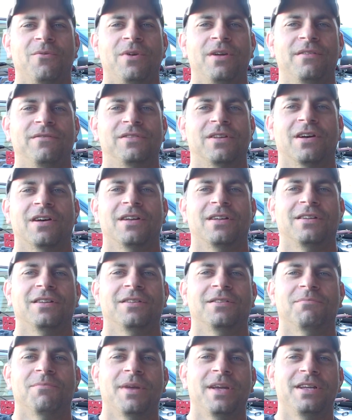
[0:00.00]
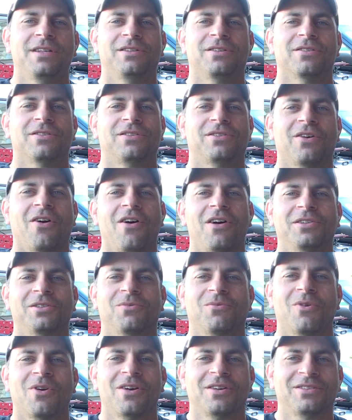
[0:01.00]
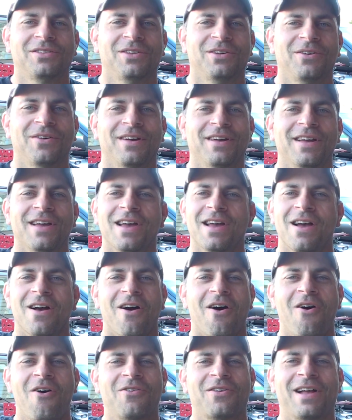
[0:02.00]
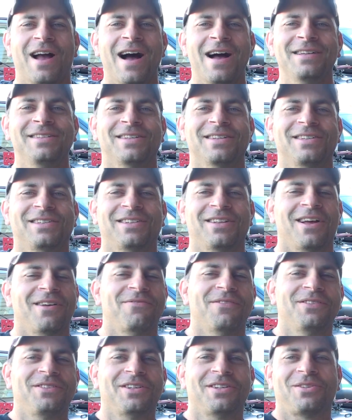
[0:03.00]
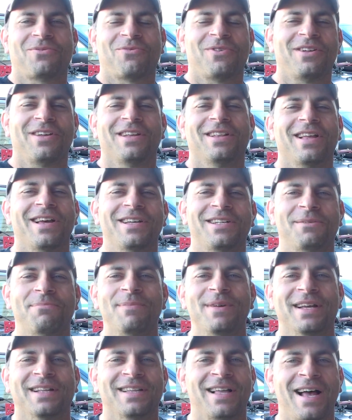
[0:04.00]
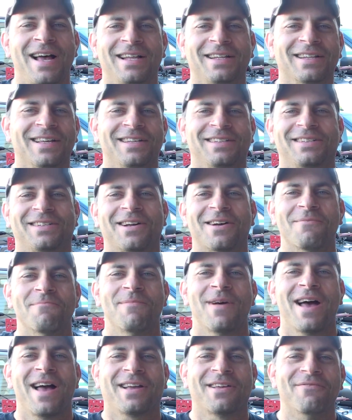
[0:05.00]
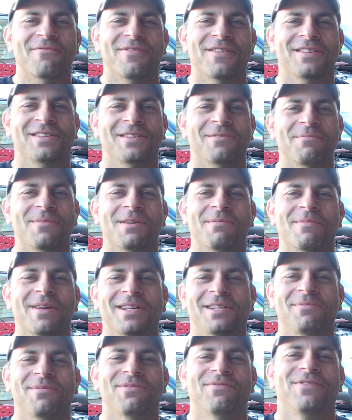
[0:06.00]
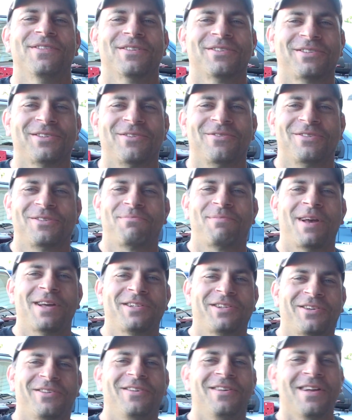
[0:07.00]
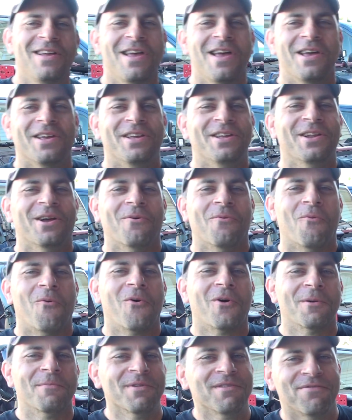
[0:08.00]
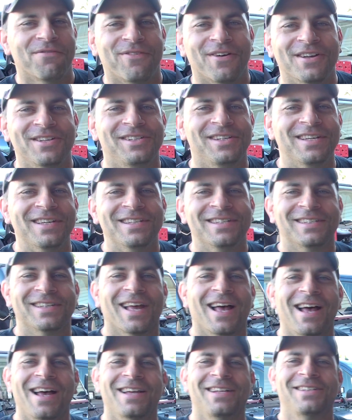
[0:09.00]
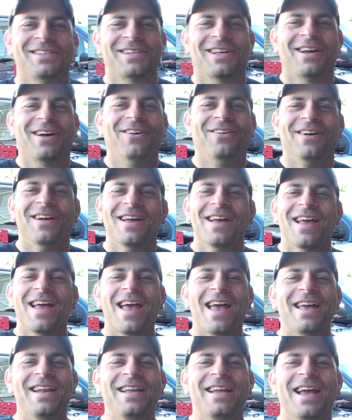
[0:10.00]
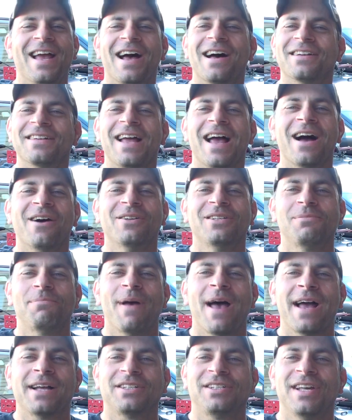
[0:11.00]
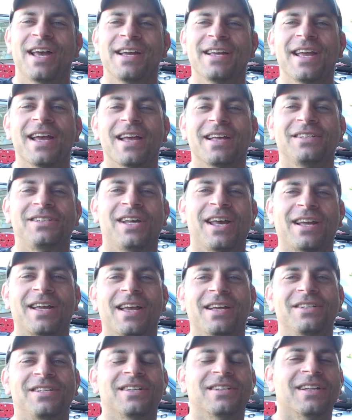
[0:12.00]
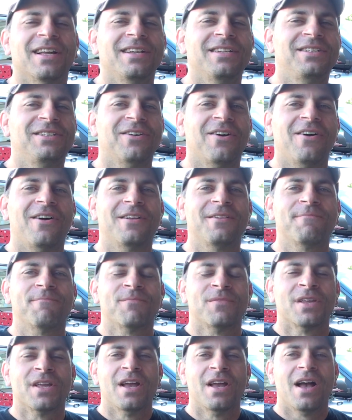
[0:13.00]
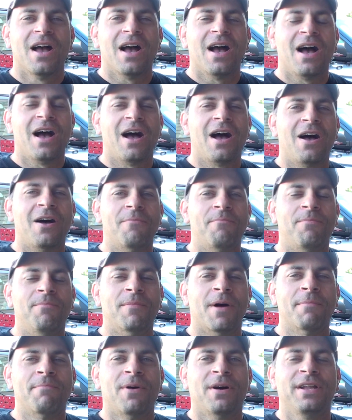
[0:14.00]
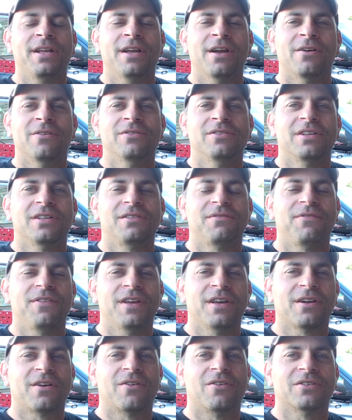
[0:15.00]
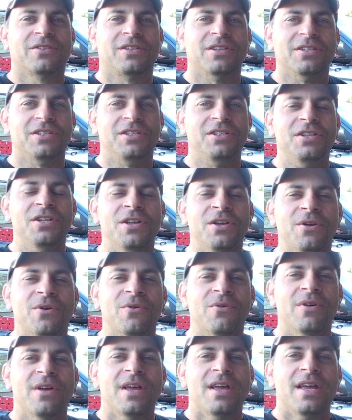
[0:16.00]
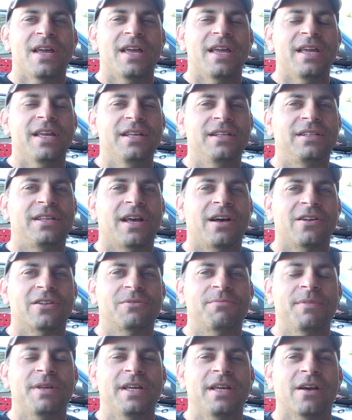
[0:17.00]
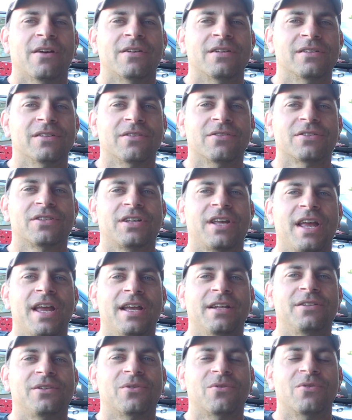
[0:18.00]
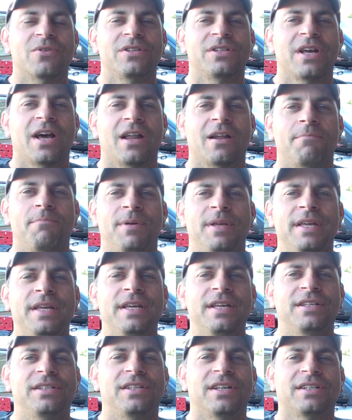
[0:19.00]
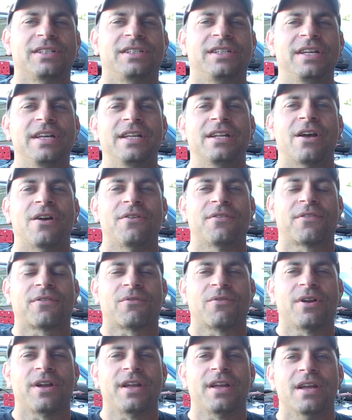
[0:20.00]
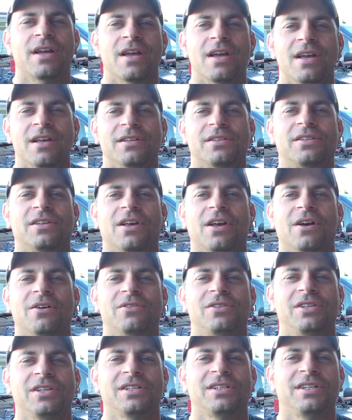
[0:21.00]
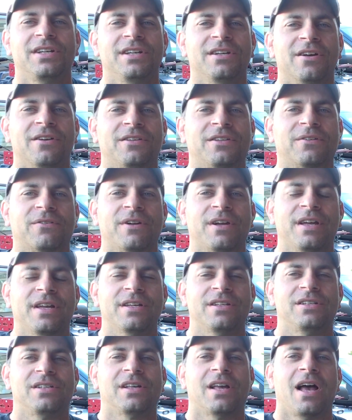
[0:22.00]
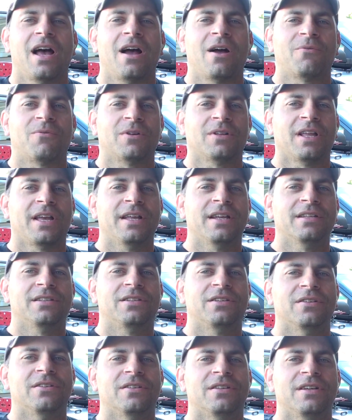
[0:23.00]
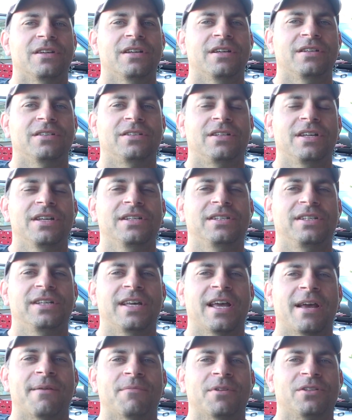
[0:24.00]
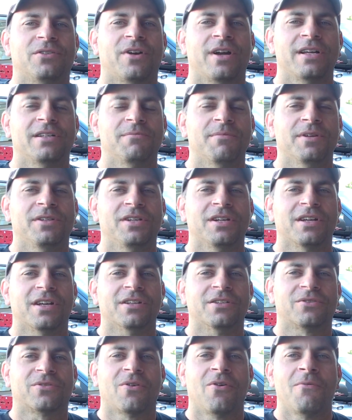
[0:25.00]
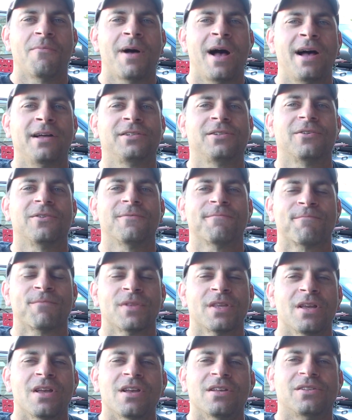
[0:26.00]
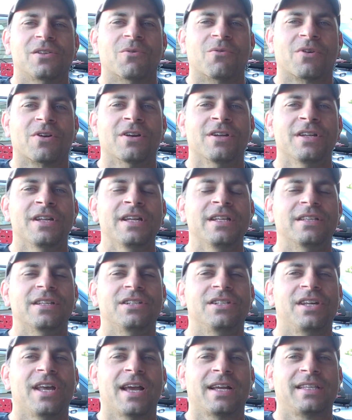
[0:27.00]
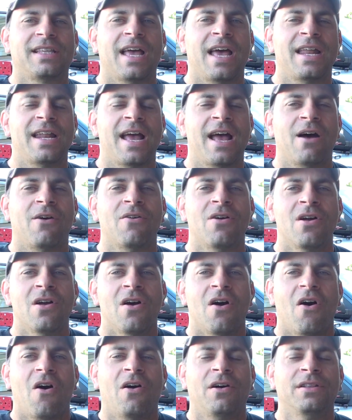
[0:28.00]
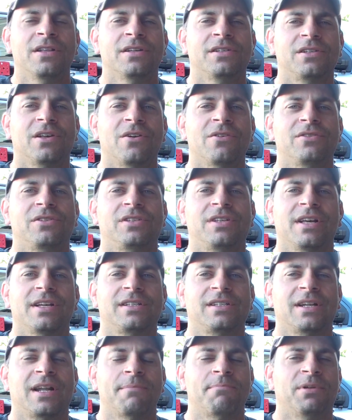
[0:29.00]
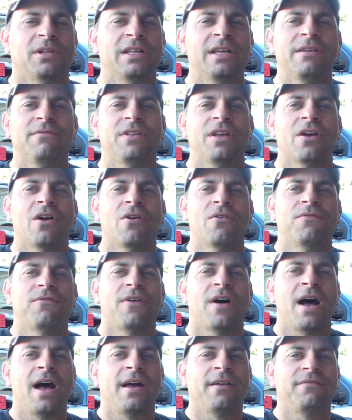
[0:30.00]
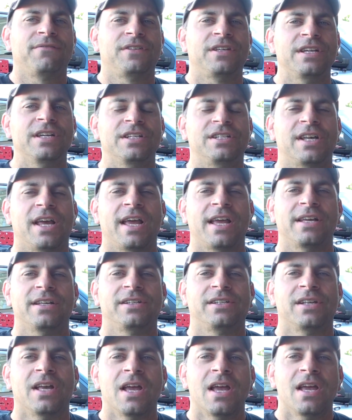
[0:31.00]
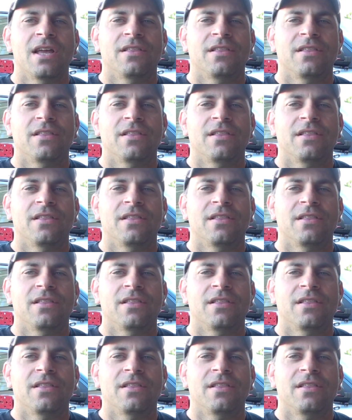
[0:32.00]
We've done major exhaust work to it. All kinds of stuff. It just really likes me a lot and likes to come back and visit me. Makes me feel so special, you know, warm and fuzzy inside. So anyhow, now it's back. Check engine lights on. My buddy owns this vehicle since new. He tells me on his little scan tool he's got a P1603. So 1603 is related to the TCM, the transmission control module. So we're going to need to check that out on this '06, and I believe the '05 TJs.